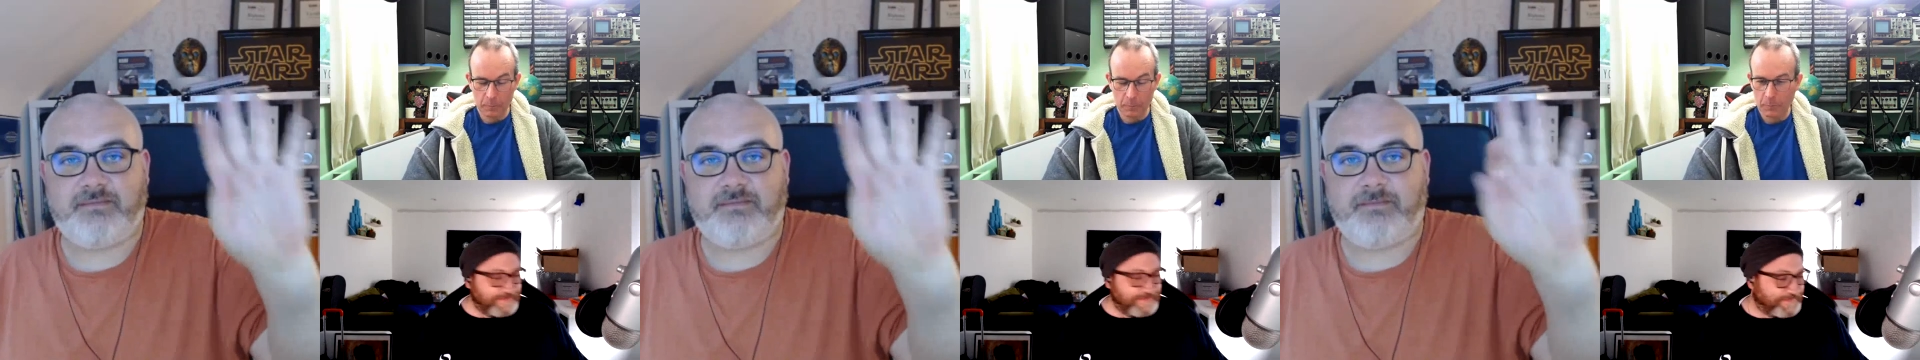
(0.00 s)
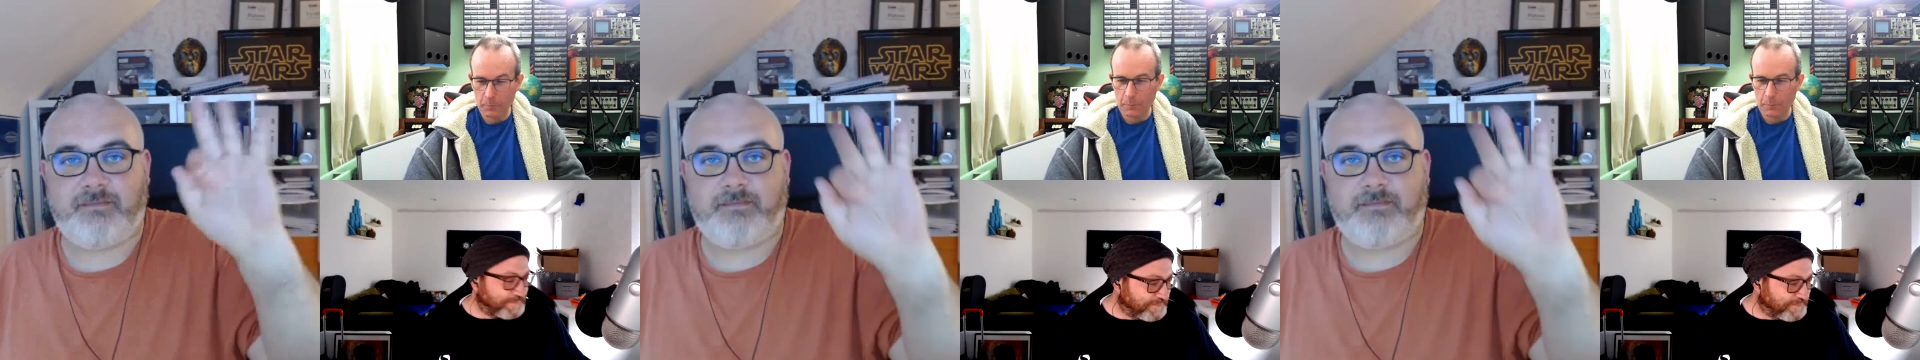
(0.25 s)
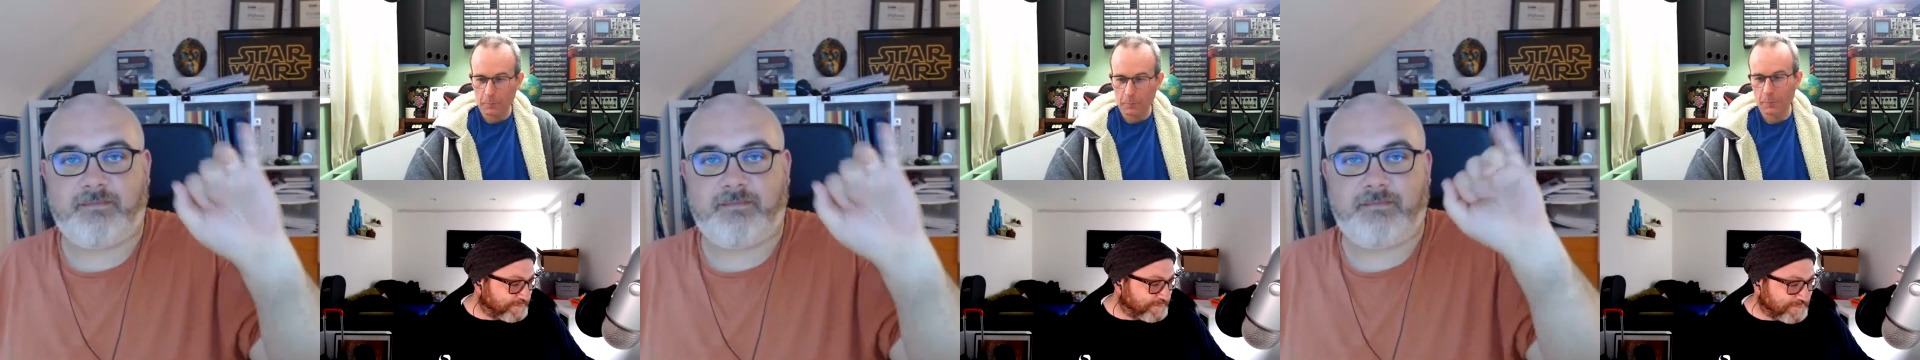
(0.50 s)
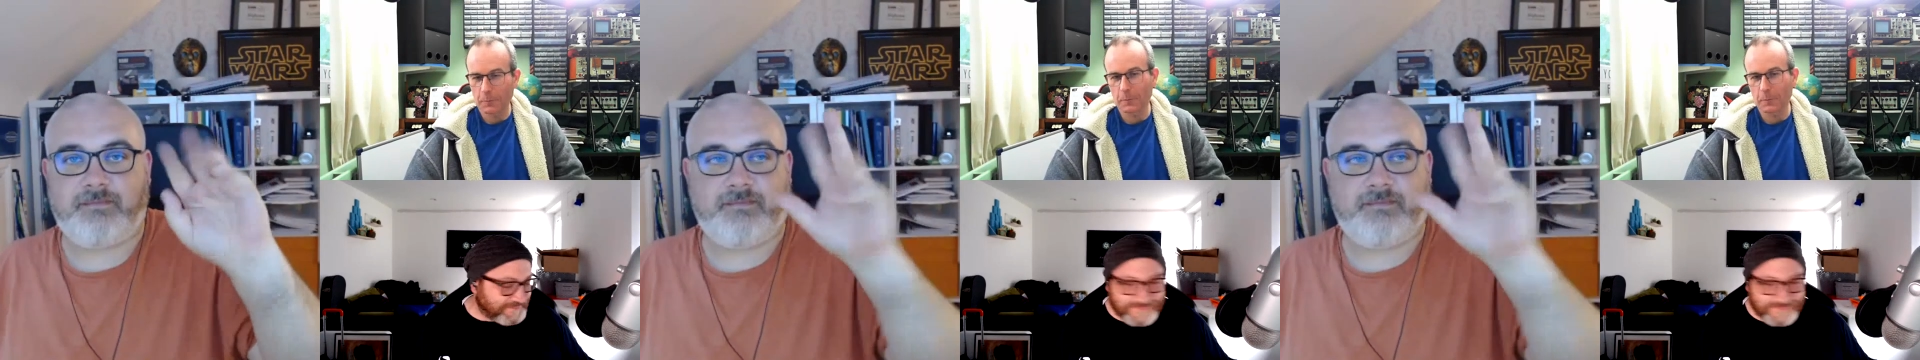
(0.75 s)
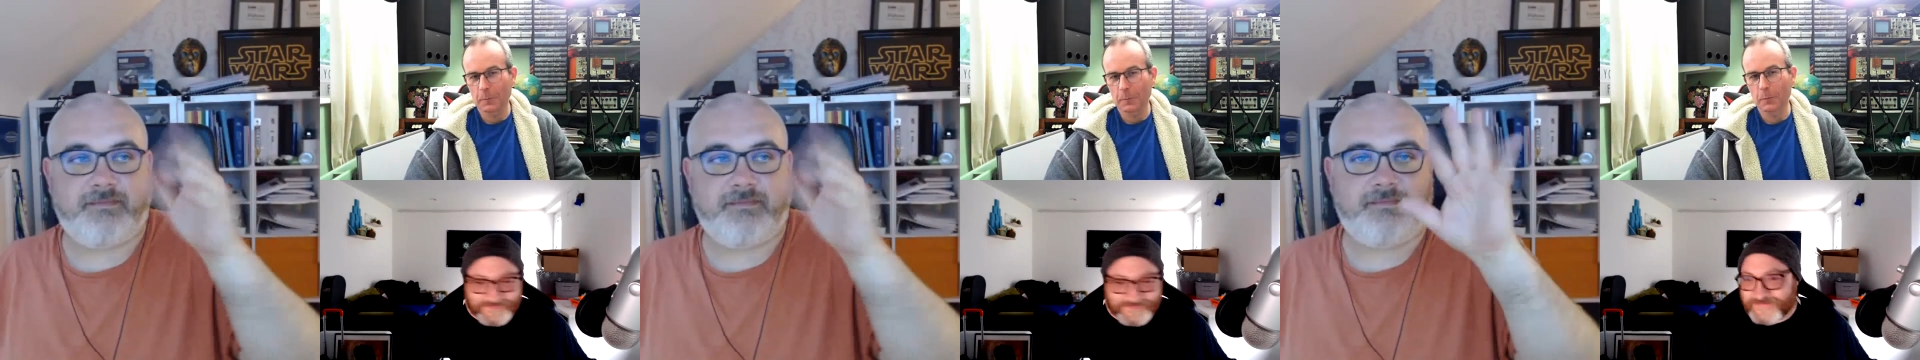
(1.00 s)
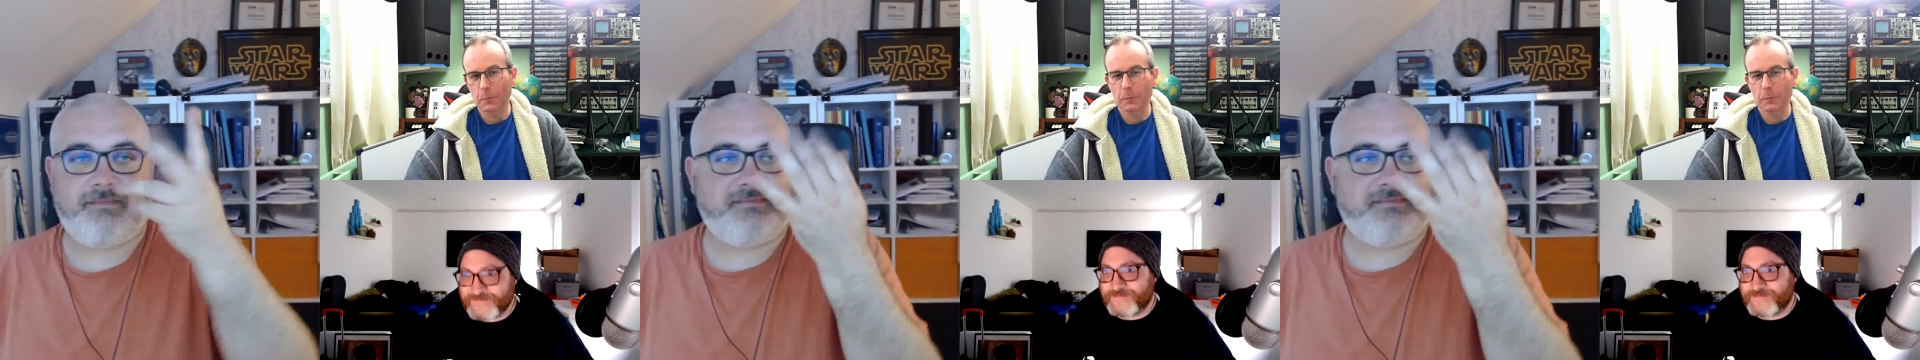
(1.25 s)

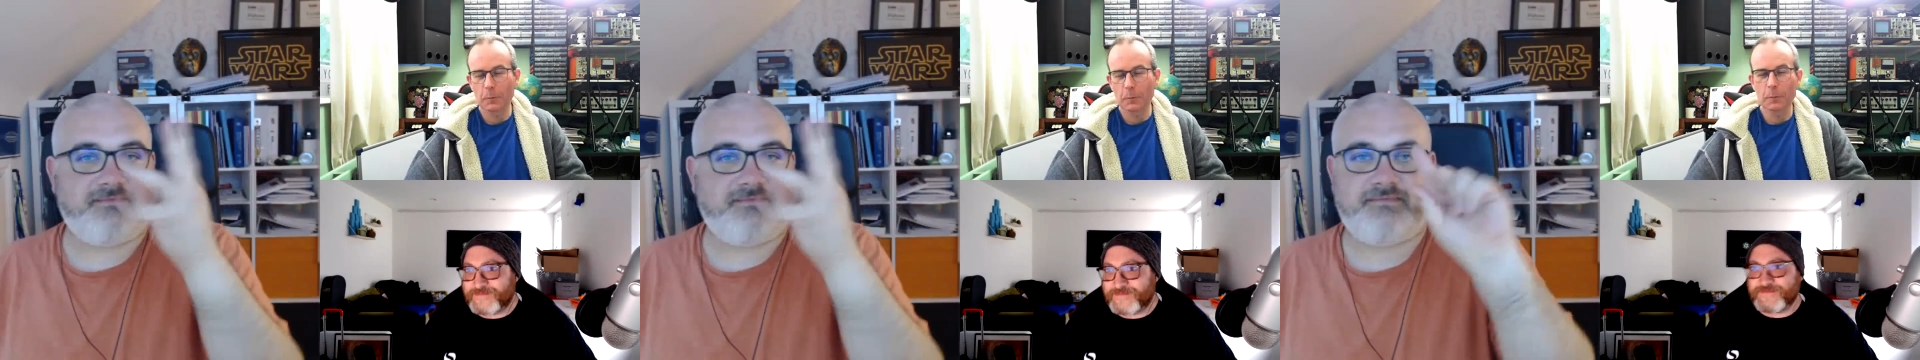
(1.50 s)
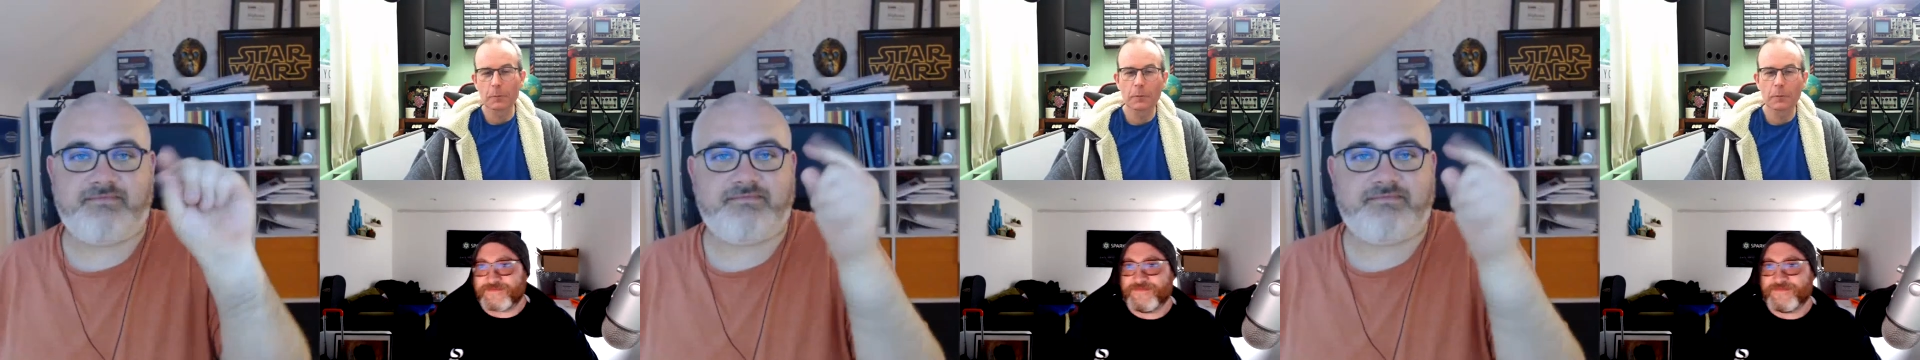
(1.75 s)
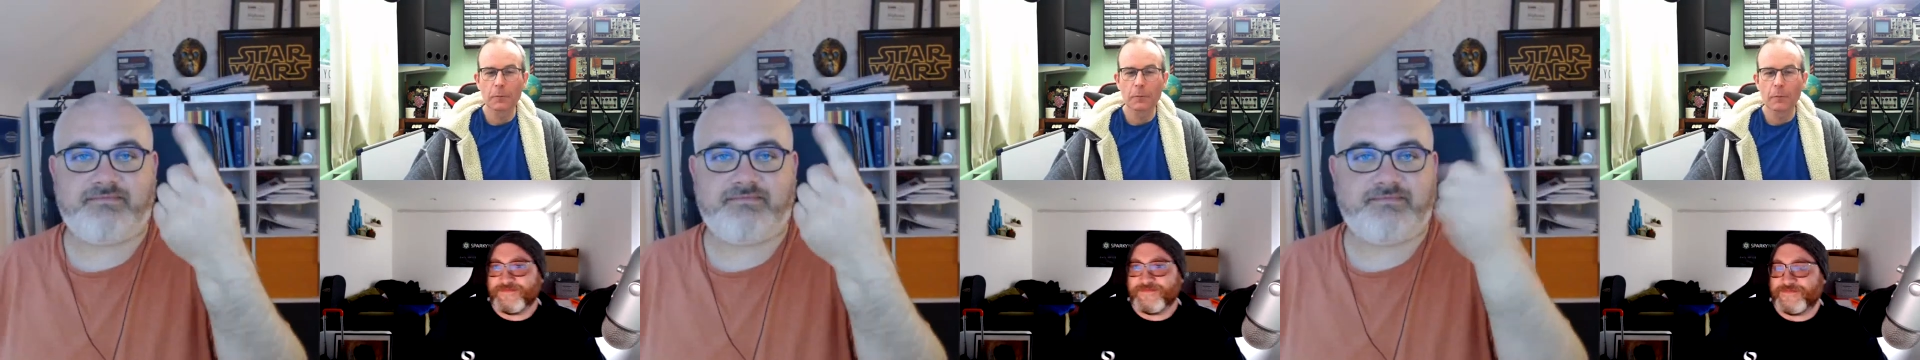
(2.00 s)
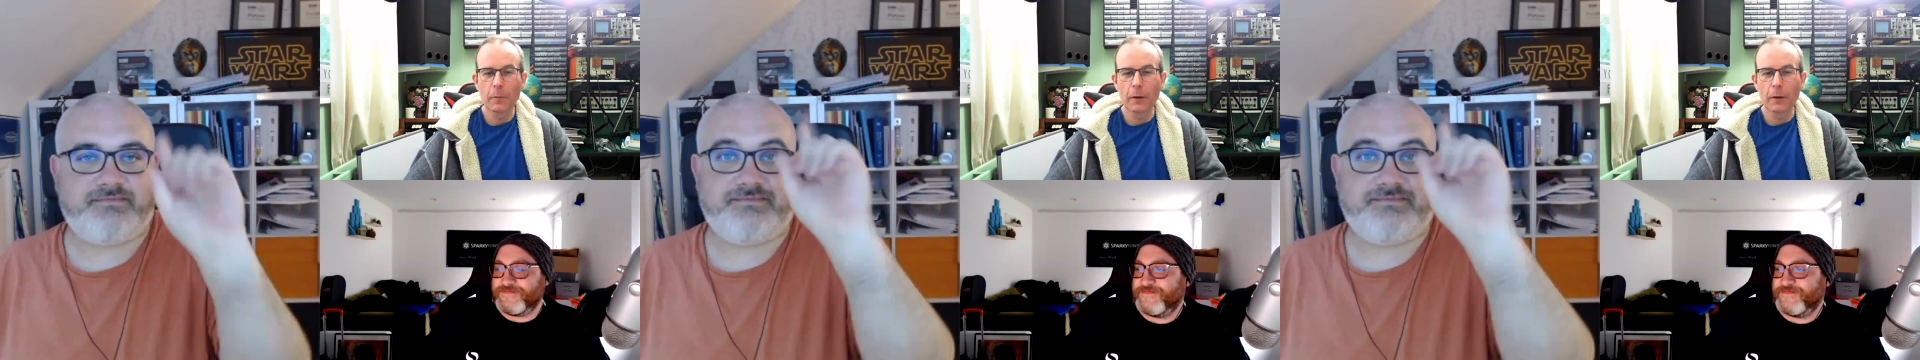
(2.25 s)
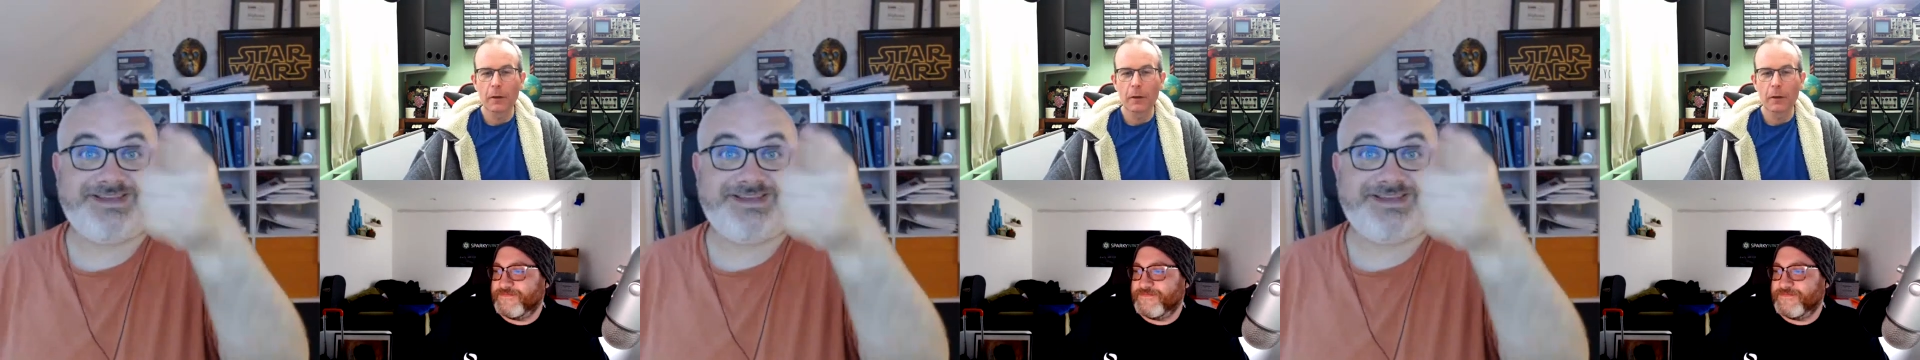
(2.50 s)
(no one is talking)